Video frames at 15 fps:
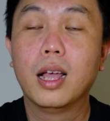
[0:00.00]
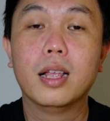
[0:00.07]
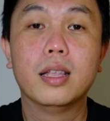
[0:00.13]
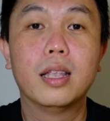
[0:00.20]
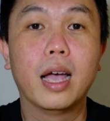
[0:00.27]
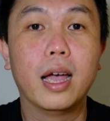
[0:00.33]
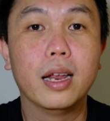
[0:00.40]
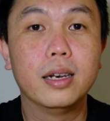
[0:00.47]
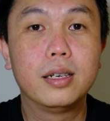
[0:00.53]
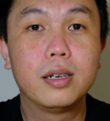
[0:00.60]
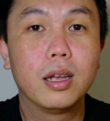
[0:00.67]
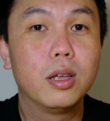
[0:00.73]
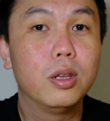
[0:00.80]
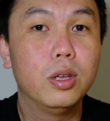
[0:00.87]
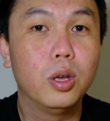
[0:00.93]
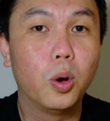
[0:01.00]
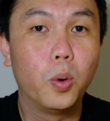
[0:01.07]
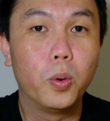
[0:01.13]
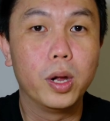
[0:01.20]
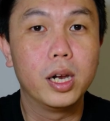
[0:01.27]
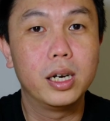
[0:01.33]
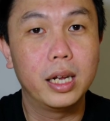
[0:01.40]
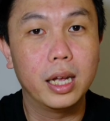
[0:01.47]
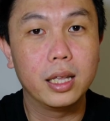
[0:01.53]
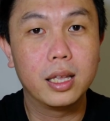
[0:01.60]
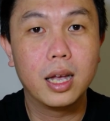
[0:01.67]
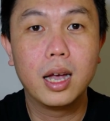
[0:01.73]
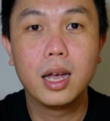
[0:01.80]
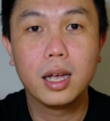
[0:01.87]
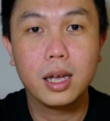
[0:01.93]
then you will need
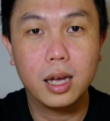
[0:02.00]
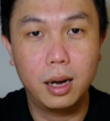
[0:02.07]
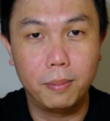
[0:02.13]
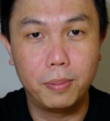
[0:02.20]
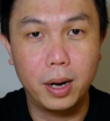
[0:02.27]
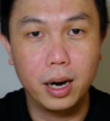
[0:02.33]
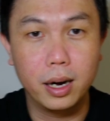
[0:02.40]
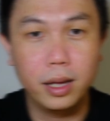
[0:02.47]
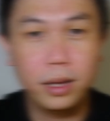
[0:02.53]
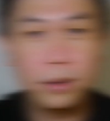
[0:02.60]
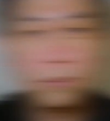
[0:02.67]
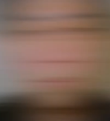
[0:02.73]
Campari.